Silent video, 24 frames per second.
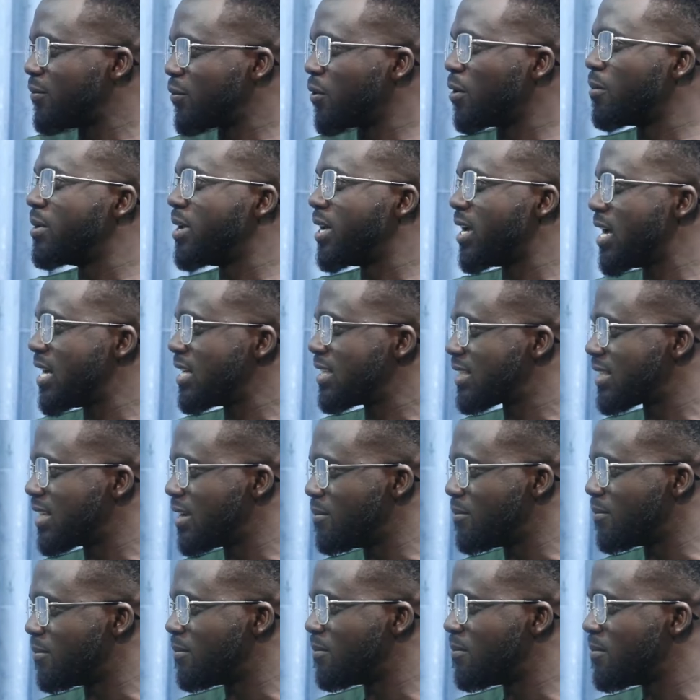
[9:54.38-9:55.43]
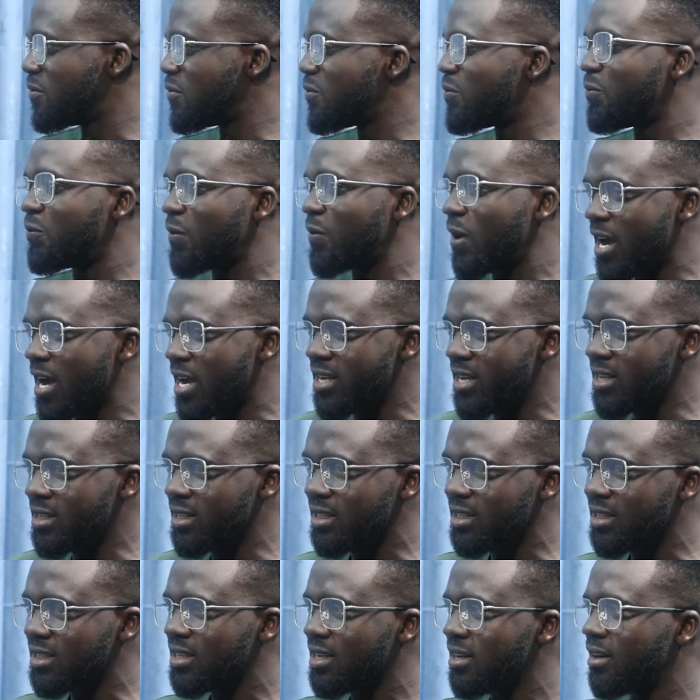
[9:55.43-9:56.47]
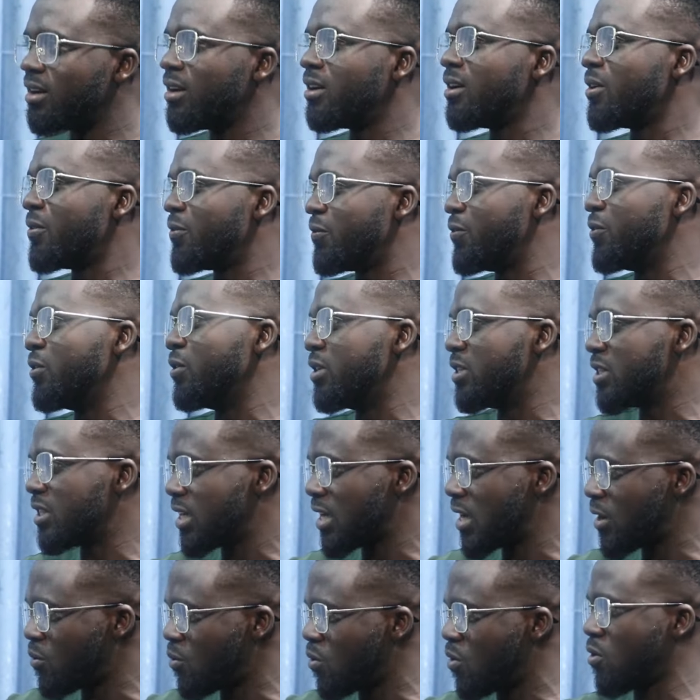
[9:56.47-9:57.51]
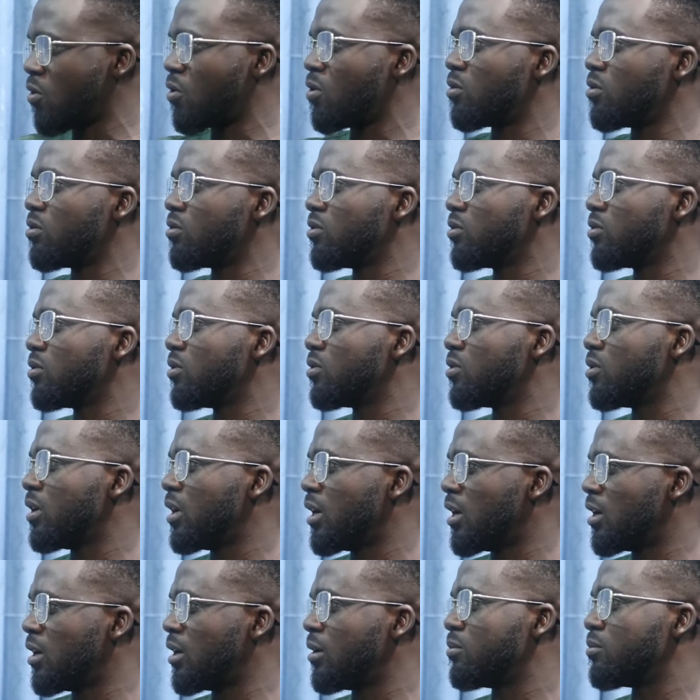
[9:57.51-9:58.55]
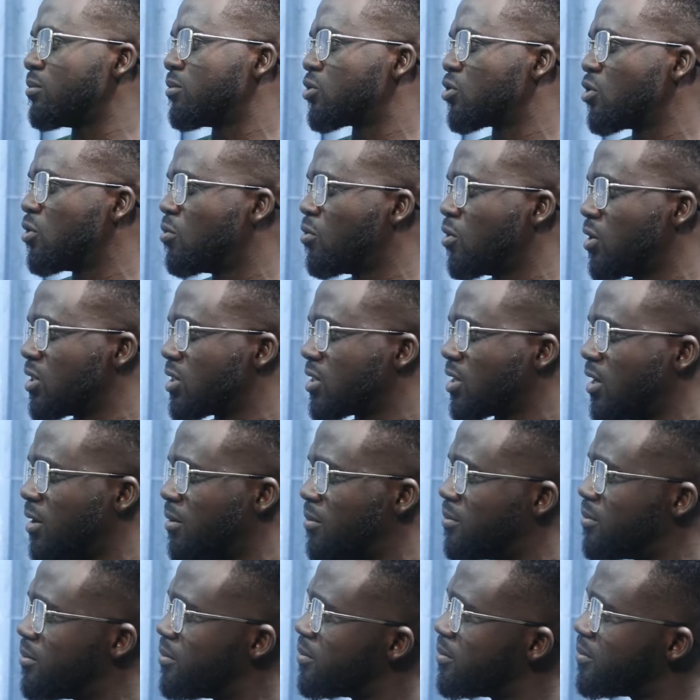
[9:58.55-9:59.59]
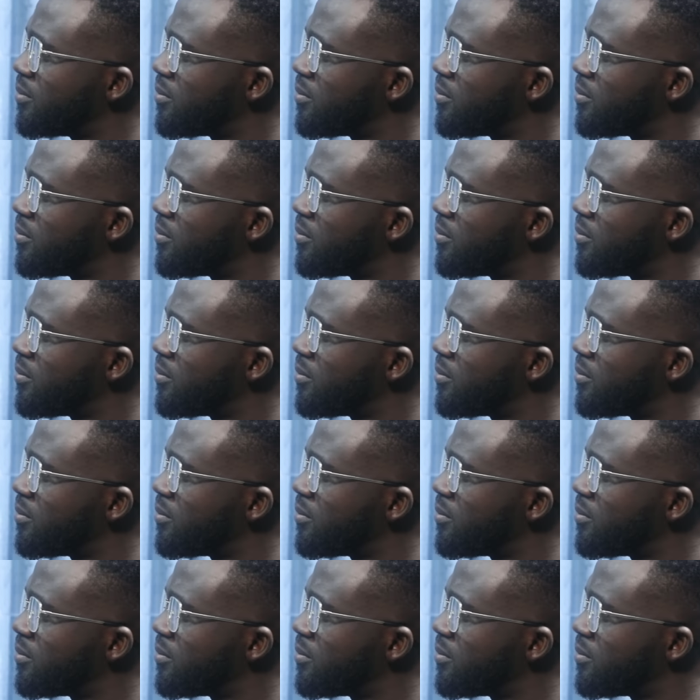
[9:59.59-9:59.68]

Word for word: from the SM finds refuge at Stonebwoy's camp?